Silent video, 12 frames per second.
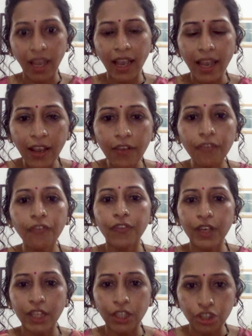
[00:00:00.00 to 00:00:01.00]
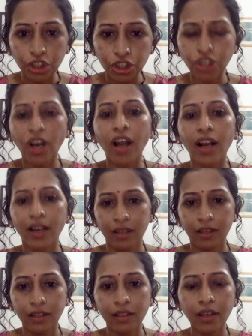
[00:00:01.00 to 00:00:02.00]
Every
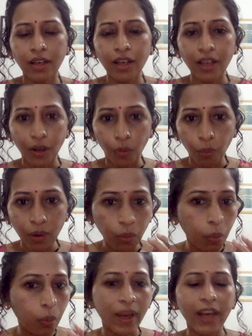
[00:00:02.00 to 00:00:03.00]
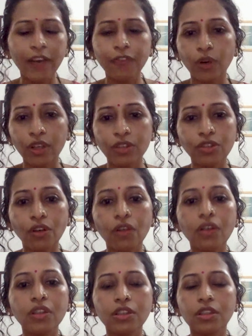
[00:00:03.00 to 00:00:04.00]
child will wait for his or
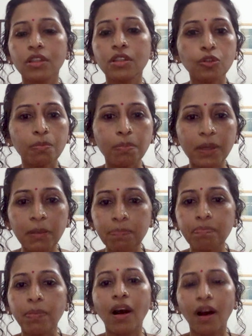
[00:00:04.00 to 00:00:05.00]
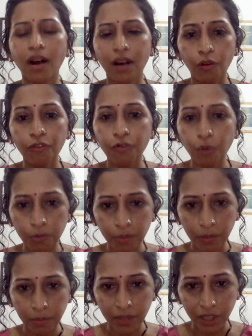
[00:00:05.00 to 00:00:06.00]
her turn to be part of food
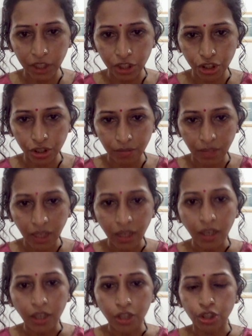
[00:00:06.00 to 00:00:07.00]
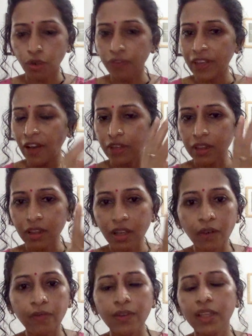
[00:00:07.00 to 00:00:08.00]
preparation. We have a
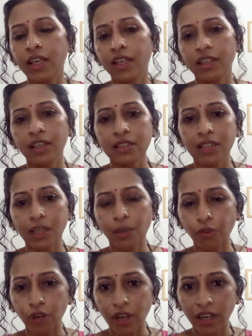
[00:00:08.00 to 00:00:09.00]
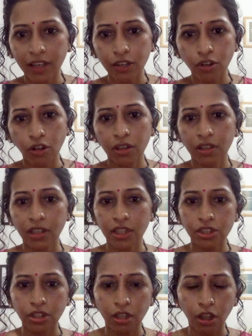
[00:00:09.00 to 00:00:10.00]
lovely area set up for hand
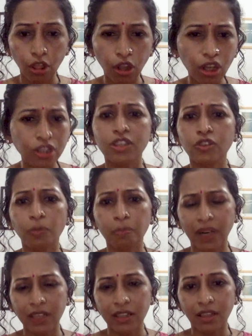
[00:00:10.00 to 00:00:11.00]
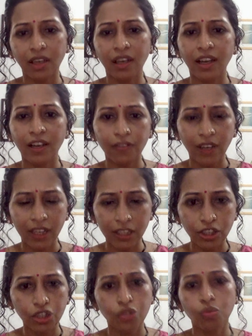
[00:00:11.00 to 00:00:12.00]
coordination, lots of practical life
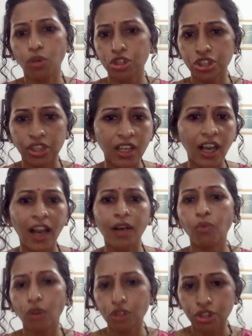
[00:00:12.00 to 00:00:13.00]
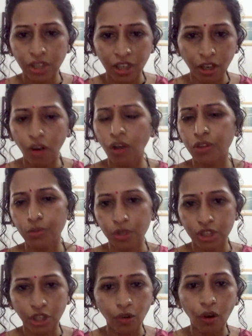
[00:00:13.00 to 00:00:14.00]
like dishwashing, hand washing, clock
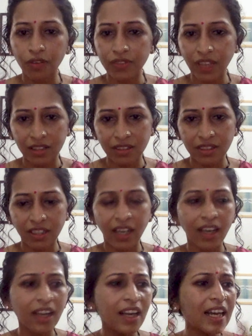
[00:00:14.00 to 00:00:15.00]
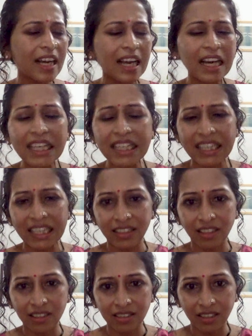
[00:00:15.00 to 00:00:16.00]
washing, all of that is there. Cleaning
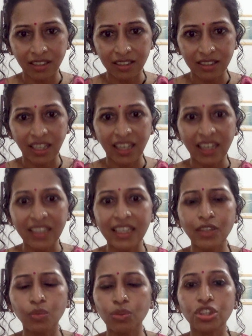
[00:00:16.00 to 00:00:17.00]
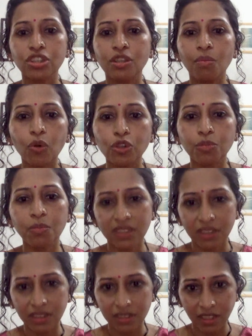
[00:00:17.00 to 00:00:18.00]
and dusting is there. And guess which is the most
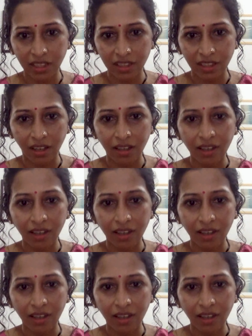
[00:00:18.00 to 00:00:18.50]
busiest area?